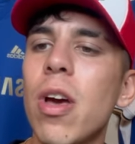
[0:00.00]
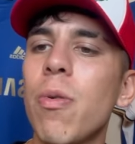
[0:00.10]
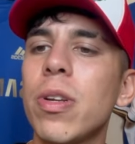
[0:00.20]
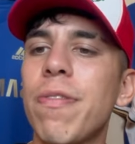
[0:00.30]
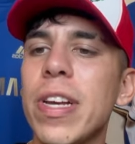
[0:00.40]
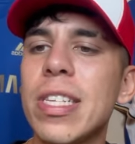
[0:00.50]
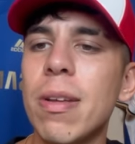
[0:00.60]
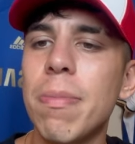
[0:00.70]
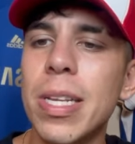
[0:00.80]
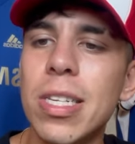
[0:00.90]
which faced
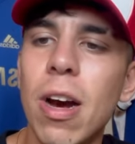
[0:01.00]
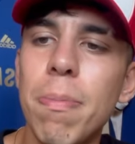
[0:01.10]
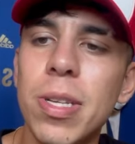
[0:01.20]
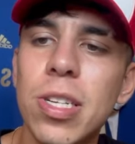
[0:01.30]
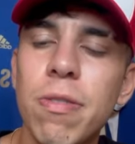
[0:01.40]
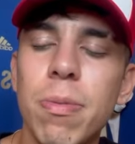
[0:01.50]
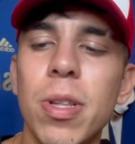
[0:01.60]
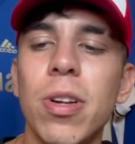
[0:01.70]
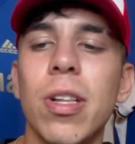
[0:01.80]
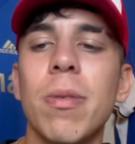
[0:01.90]
immense competition from
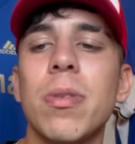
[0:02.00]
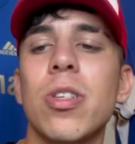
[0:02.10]
other clubs.